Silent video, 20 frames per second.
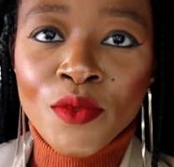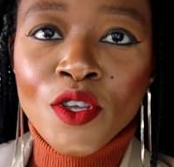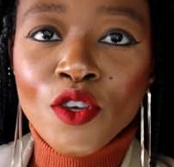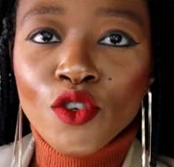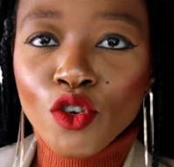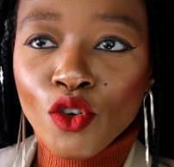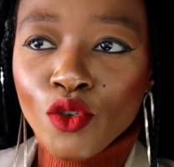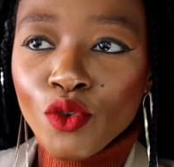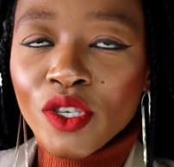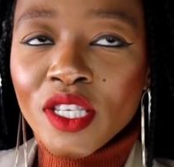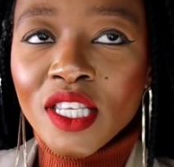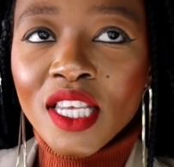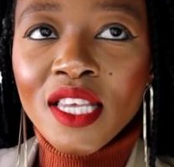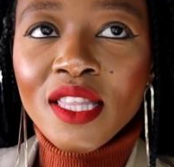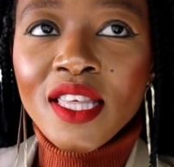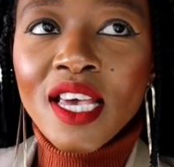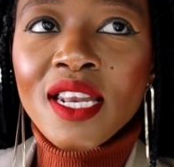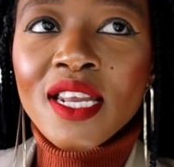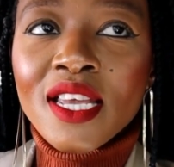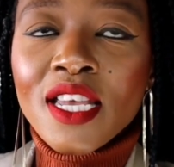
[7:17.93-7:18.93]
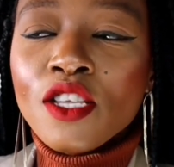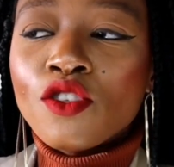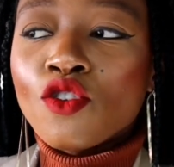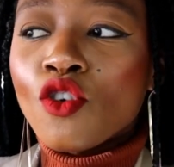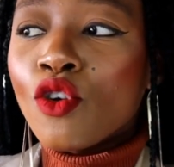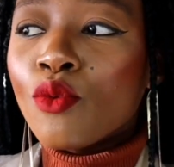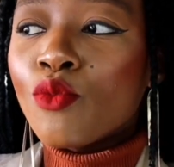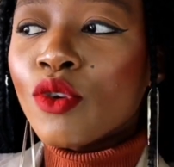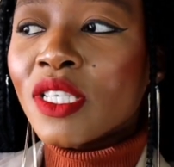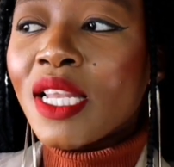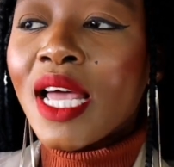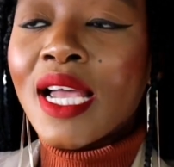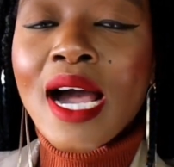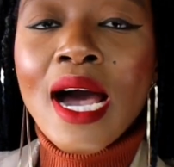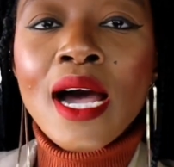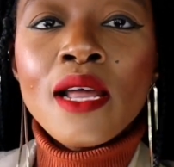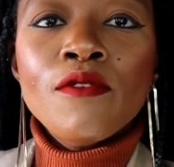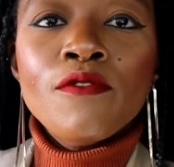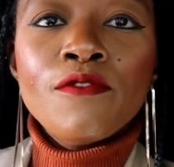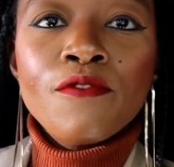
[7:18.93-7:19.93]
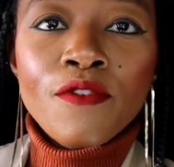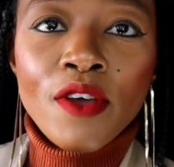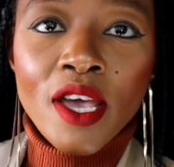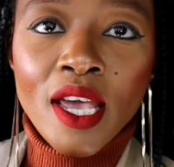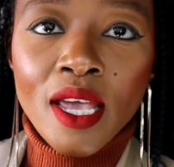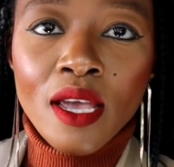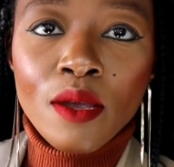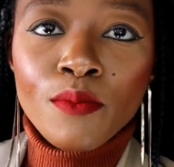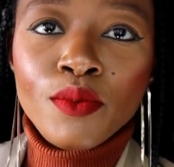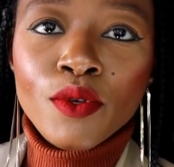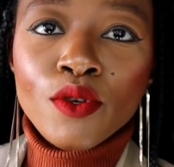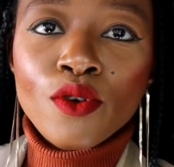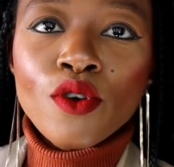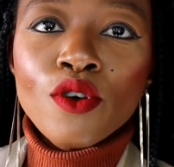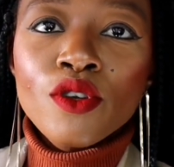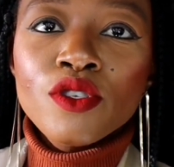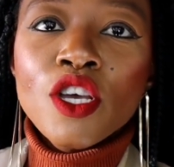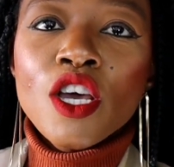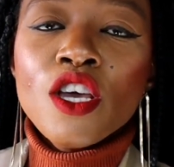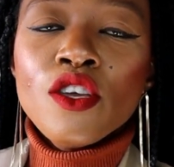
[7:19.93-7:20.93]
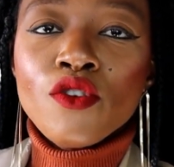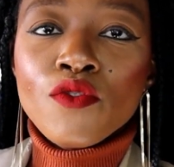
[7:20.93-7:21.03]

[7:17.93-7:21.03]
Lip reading: So you see, then it's almost like unfair because